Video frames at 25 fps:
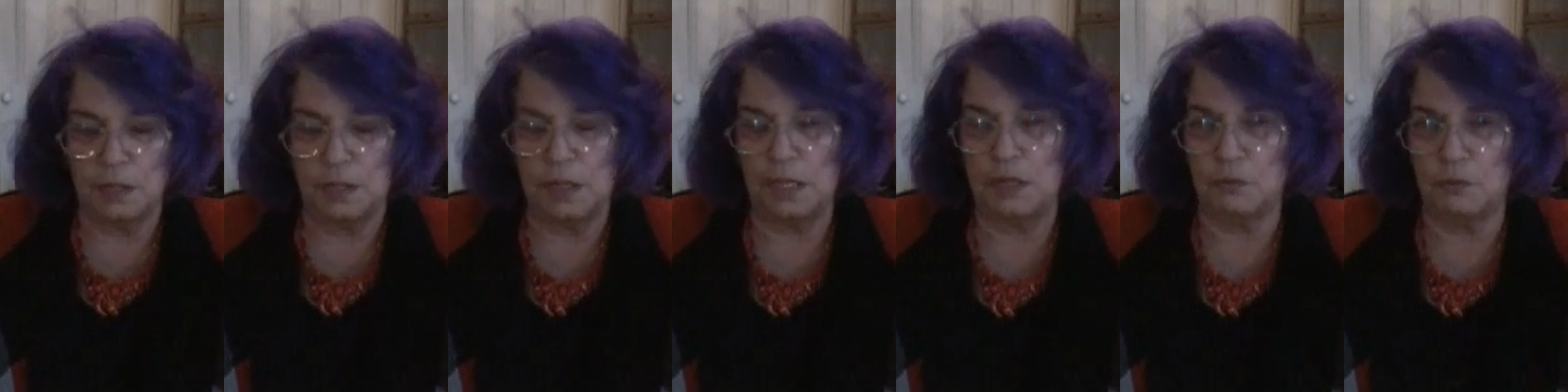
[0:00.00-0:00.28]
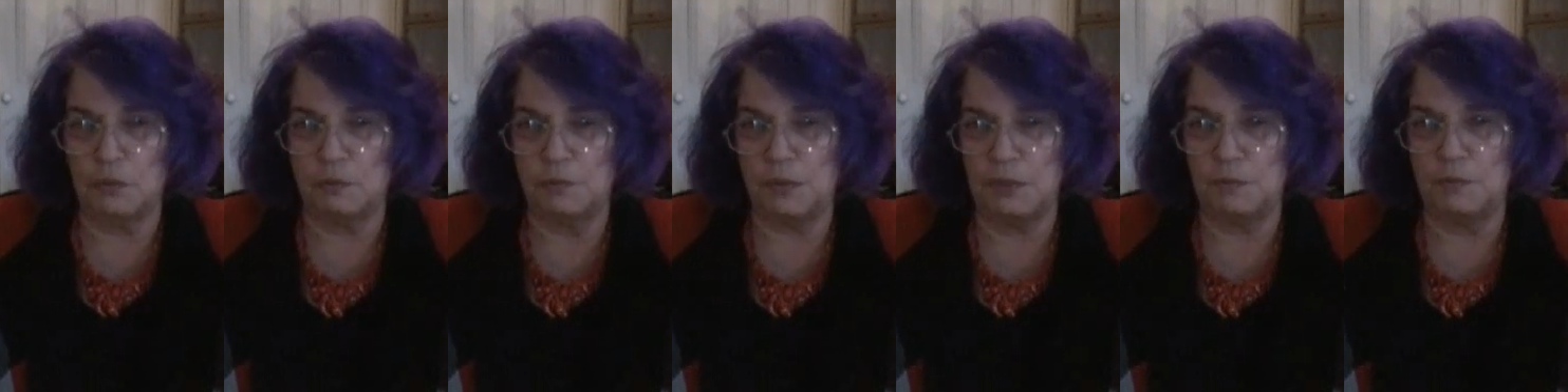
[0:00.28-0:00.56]
And
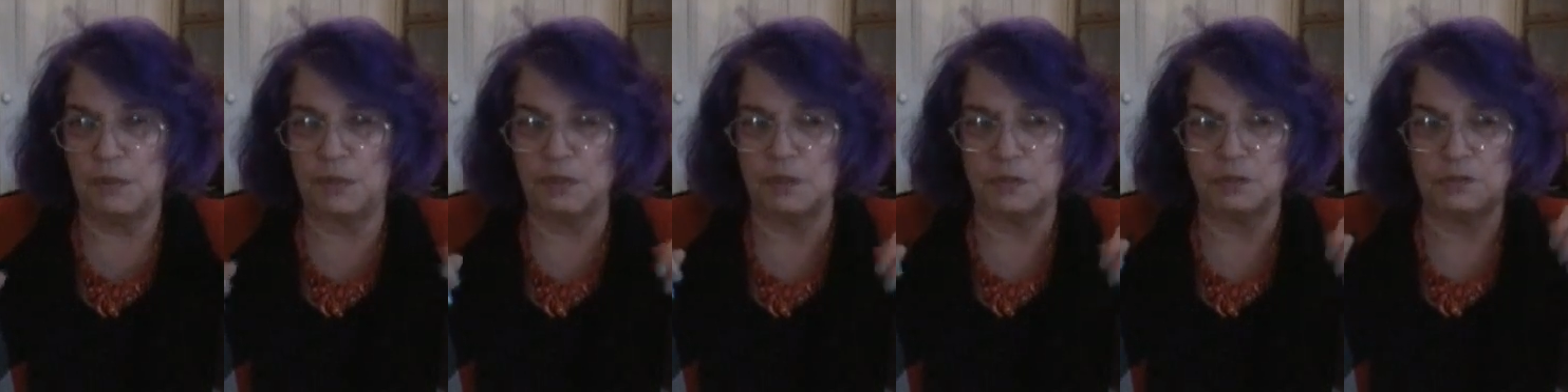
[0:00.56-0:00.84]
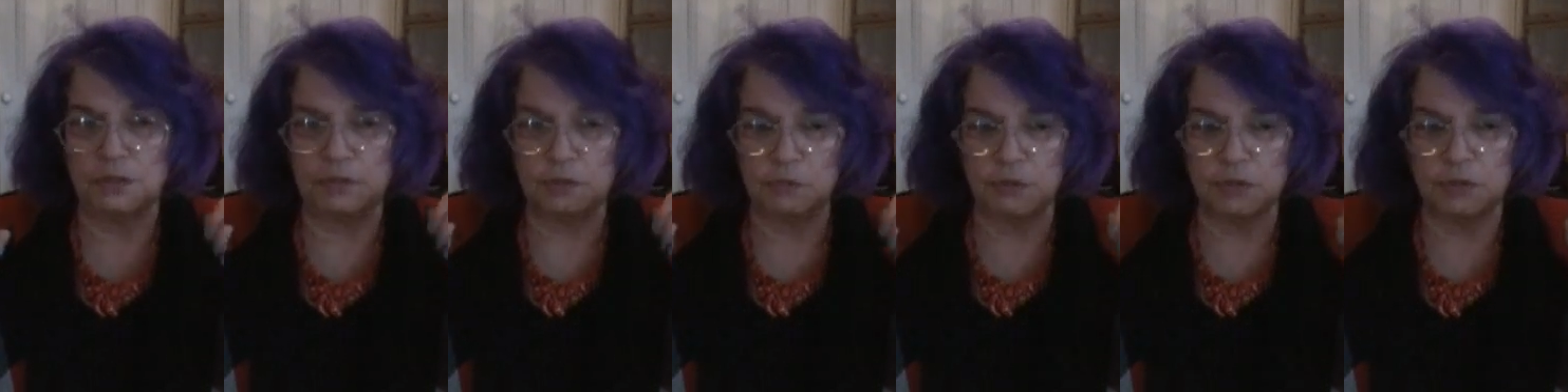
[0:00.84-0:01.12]
it would be
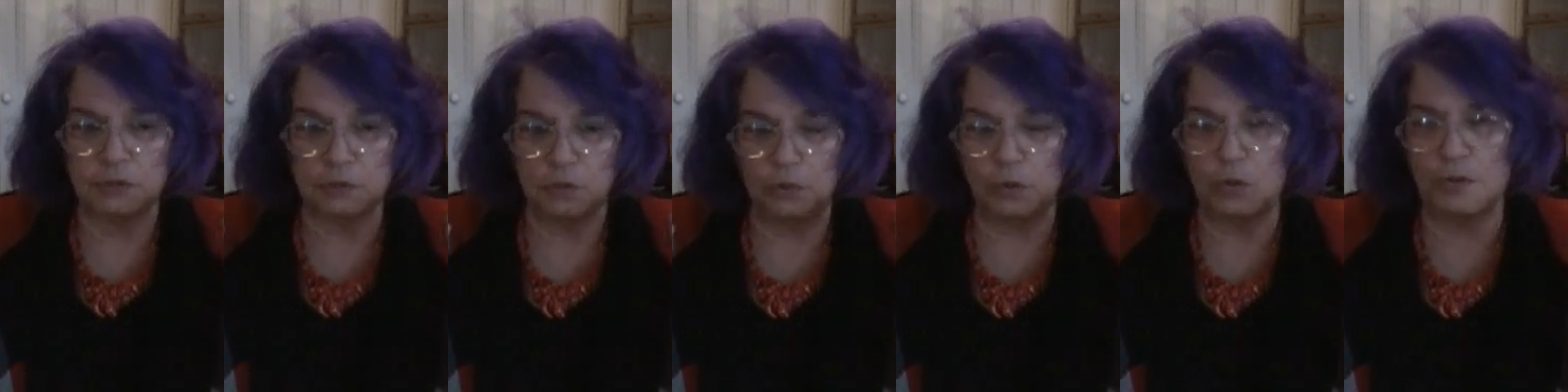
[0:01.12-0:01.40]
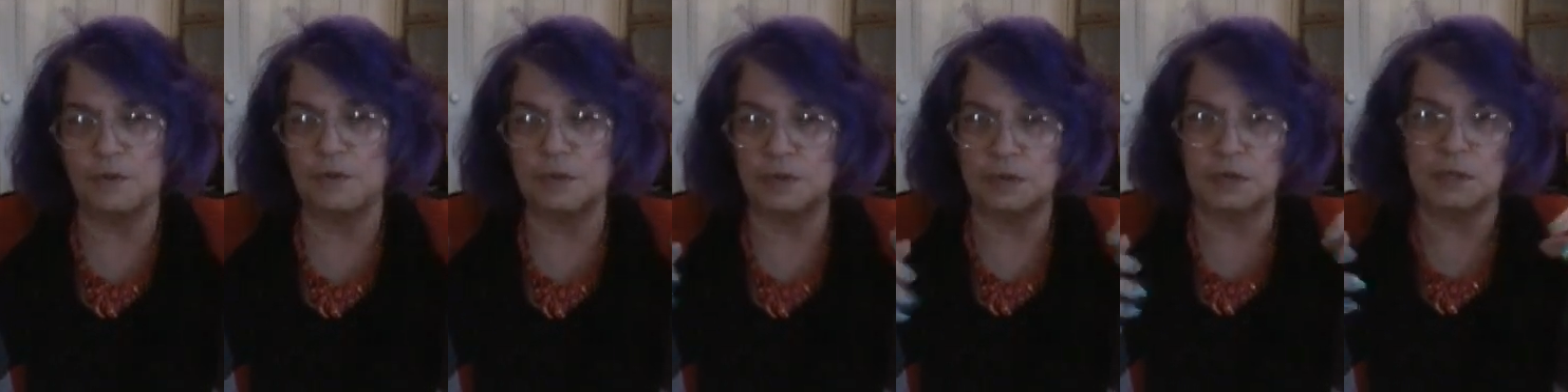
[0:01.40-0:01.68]
because it was
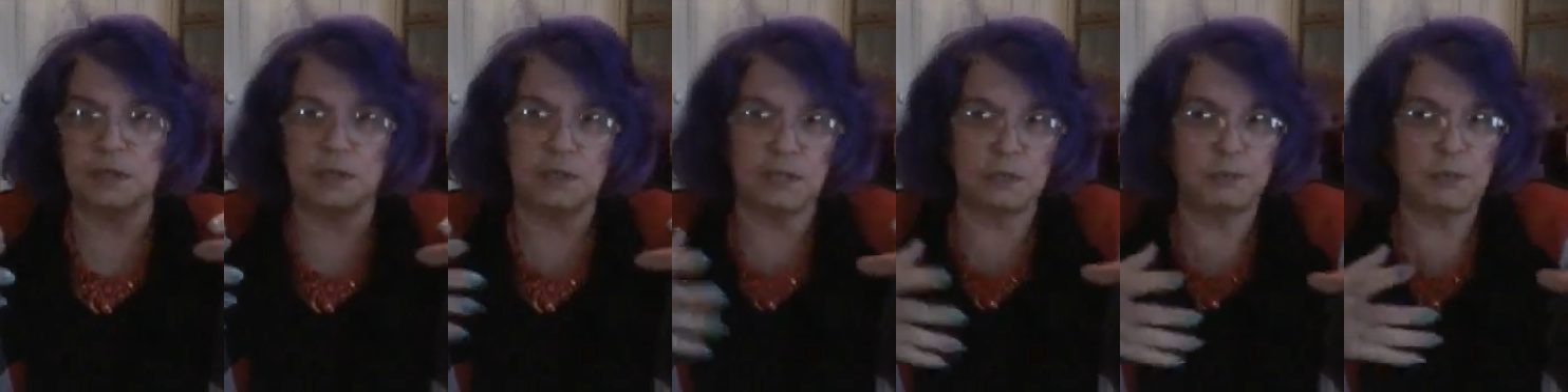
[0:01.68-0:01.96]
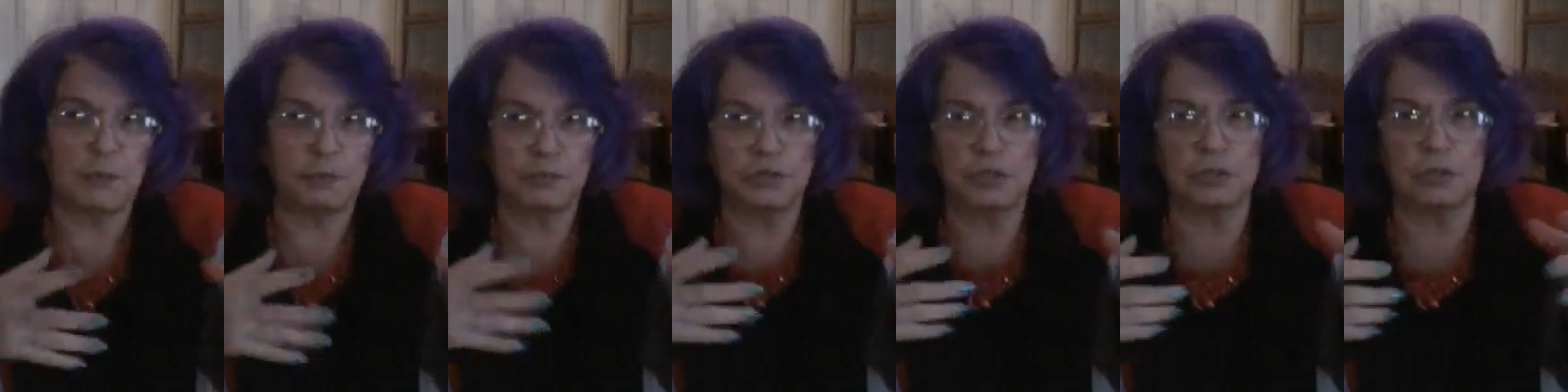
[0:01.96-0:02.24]
one that didn't
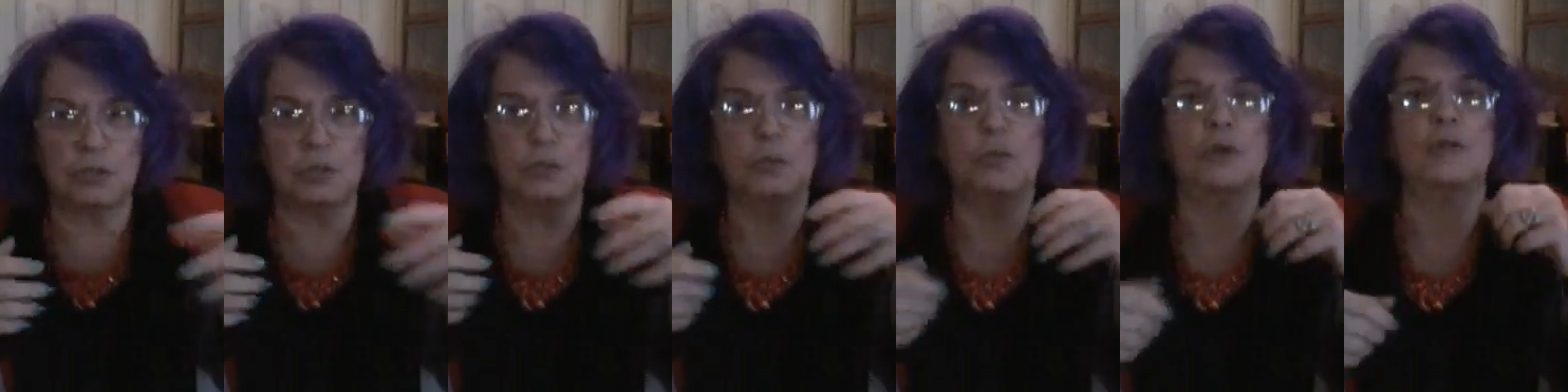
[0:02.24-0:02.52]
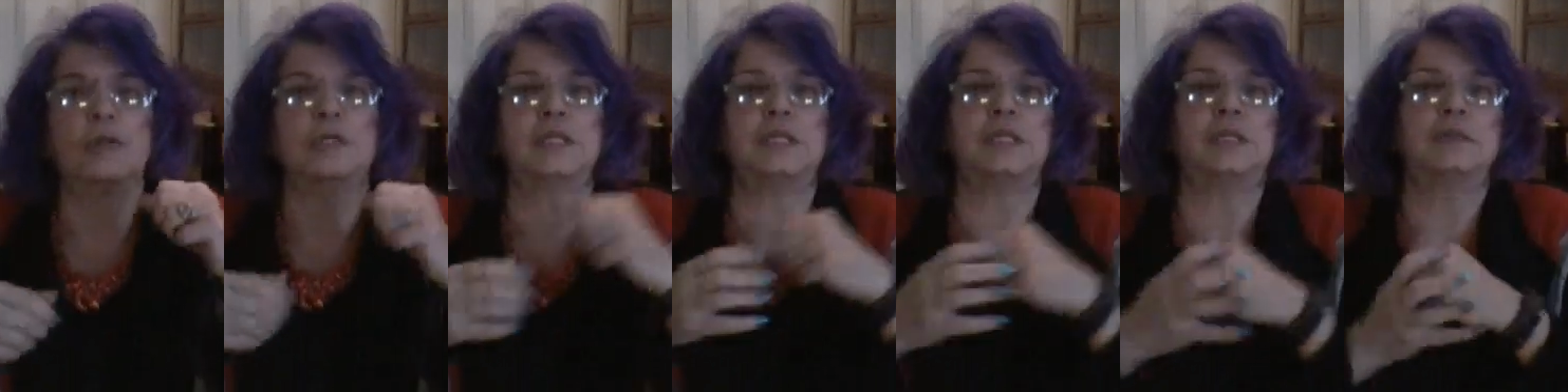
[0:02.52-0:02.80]
come up to the
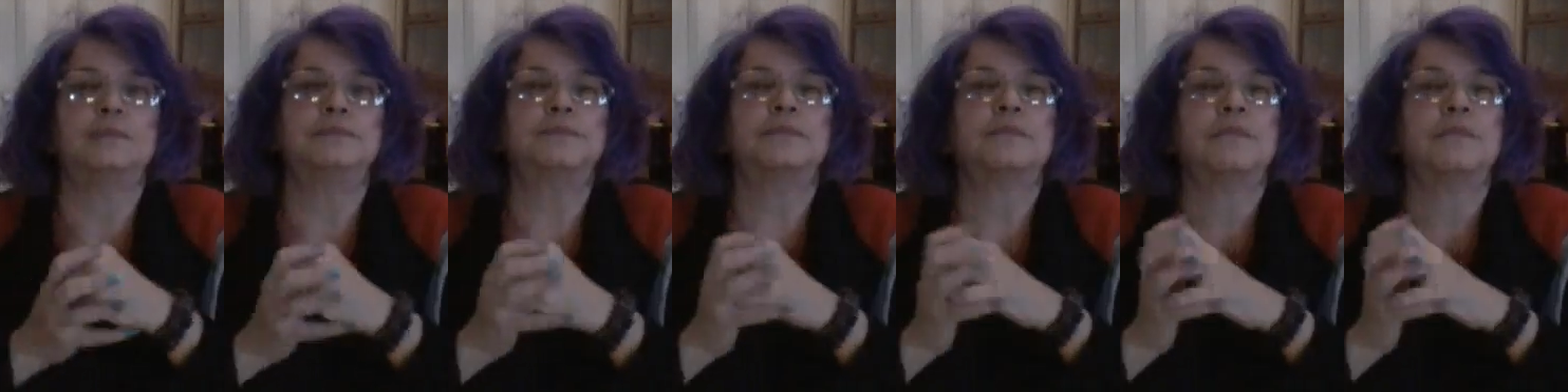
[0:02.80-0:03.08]
quality